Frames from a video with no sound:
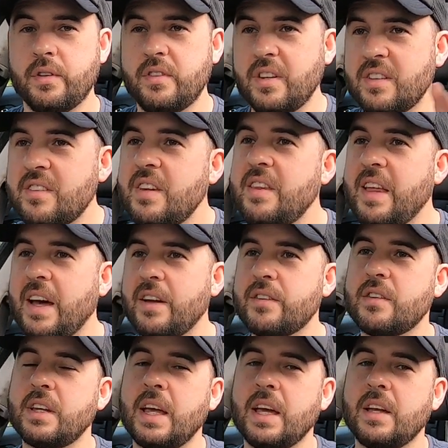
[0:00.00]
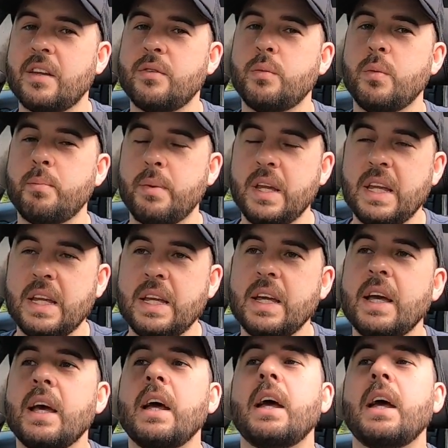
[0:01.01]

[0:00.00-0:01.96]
60,000 Ks would be